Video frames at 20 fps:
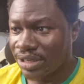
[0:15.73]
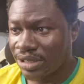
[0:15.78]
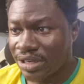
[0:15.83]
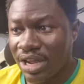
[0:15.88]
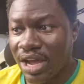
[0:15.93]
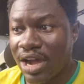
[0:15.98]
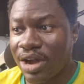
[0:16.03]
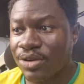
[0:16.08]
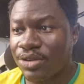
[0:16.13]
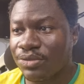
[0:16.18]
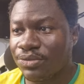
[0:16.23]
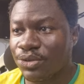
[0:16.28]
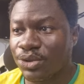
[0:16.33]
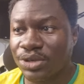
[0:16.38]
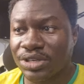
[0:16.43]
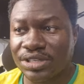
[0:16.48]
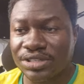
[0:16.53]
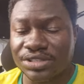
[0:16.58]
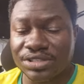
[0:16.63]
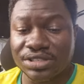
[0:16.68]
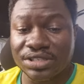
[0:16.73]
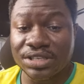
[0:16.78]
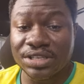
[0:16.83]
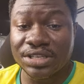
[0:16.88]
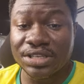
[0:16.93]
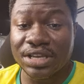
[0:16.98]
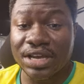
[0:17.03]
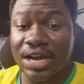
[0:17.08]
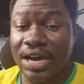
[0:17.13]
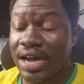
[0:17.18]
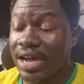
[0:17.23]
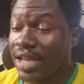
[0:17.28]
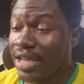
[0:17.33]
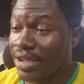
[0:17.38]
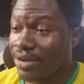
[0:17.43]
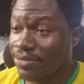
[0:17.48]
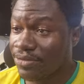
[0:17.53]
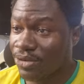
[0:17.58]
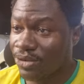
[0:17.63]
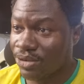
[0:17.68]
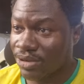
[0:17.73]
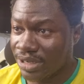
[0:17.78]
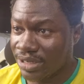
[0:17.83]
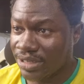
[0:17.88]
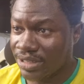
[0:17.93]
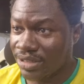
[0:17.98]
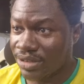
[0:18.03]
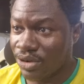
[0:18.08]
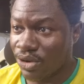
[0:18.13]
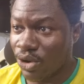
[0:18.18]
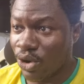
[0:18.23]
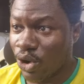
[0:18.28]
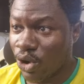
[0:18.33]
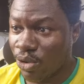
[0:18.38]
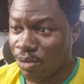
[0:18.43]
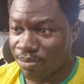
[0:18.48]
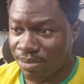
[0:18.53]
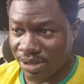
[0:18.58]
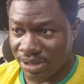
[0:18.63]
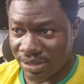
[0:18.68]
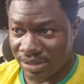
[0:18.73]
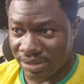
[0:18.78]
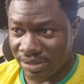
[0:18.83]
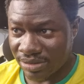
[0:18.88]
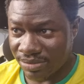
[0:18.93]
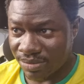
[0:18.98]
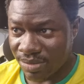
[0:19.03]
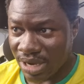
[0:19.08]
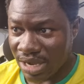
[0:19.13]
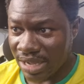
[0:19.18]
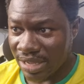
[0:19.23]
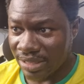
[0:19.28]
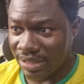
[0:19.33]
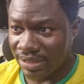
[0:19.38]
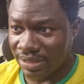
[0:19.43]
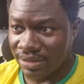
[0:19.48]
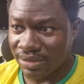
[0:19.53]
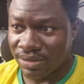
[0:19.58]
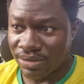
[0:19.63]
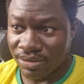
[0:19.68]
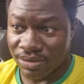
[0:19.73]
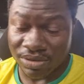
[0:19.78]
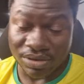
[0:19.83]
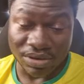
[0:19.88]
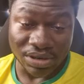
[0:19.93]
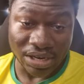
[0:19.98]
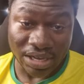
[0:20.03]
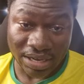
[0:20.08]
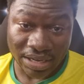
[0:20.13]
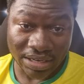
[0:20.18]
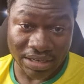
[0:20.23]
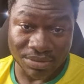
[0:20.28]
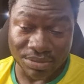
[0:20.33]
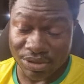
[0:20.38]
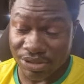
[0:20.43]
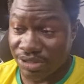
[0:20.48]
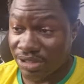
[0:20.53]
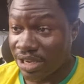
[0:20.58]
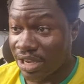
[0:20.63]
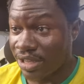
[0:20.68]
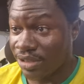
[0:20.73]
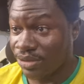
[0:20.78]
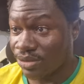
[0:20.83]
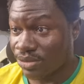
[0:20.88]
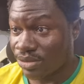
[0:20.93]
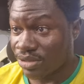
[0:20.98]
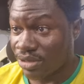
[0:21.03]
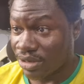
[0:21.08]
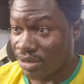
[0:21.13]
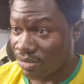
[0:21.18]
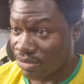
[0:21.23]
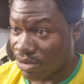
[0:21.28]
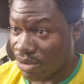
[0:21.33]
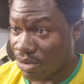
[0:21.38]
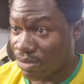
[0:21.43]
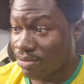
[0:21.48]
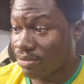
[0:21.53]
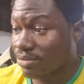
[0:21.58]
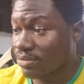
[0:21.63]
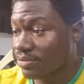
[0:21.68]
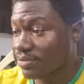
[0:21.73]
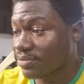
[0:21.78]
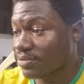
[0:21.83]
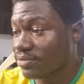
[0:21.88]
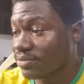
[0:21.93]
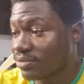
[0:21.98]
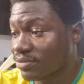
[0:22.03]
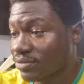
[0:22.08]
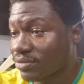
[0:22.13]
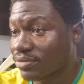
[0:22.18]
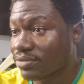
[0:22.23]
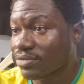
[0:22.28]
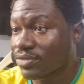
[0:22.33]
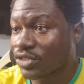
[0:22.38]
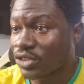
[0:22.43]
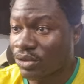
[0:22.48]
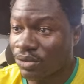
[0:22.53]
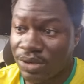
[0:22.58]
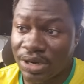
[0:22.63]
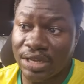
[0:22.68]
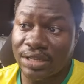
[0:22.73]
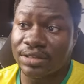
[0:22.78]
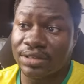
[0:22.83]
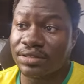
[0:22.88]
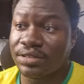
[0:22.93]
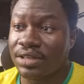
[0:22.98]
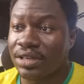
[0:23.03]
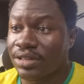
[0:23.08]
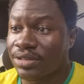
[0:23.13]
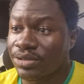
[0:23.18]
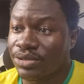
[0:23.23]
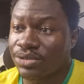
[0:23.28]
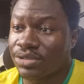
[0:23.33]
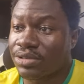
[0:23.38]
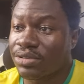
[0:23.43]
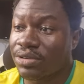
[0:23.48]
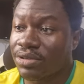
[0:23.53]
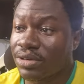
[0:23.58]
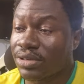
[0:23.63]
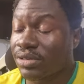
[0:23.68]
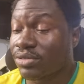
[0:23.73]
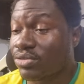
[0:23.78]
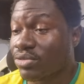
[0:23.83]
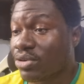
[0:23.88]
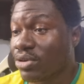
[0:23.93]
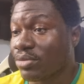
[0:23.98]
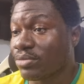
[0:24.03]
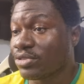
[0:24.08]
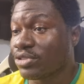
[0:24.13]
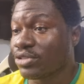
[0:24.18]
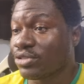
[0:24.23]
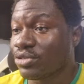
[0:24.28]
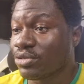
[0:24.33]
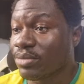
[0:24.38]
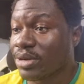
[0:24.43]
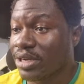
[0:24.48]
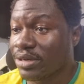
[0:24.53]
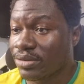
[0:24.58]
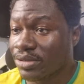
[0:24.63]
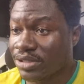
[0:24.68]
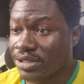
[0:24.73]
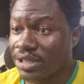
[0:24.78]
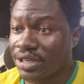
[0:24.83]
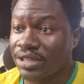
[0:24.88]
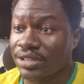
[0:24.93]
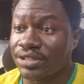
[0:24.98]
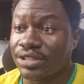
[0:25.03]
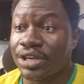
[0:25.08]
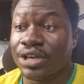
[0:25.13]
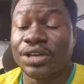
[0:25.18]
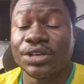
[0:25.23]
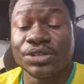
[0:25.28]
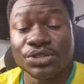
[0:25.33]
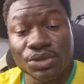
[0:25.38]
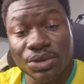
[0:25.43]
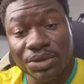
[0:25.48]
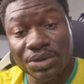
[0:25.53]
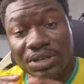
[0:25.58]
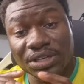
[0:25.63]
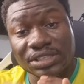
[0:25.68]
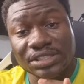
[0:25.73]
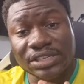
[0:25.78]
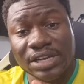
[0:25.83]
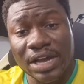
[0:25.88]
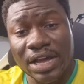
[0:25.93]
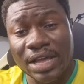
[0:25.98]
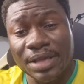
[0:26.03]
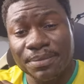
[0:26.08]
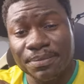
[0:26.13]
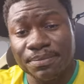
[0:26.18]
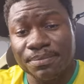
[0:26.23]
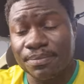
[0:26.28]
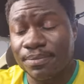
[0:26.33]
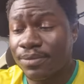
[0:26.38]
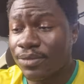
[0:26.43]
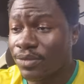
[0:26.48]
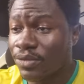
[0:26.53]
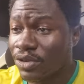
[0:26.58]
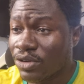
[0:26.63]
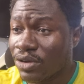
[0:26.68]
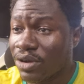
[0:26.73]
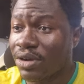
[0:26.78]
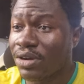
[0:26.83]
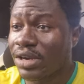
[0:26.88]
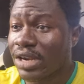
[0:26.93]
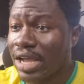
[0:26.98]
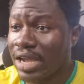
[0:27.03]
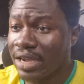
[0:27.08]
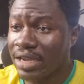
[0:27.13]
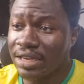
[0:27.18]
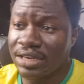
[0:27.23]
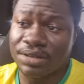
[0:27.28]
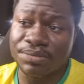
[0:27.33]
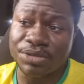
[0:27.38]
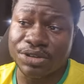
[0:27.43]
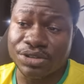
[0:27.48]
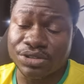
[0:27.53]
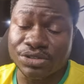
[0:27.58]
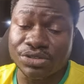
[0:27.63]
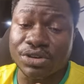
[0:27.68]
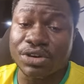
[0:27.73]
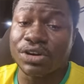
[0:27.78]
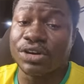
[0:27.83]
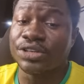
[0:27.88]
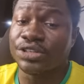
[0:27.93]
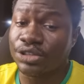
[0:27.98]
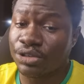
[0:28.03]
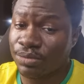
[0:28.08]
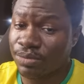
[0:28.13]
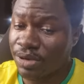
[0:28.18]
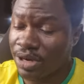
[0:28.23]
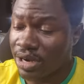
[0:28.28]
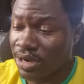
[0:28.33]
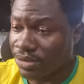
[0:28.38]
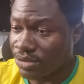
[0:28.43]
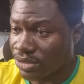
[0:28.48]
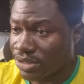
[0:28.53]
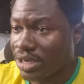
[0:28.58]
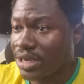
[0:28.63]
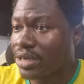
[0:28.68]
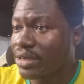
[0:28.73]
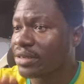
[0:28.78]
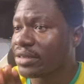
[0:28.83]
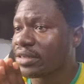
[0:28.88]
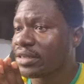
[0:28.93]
Now, if you can see, I have already opened my Google Academics. I use the Chrome, right? I use the Google Chrome to do my research. So you can type Google Academics on your browser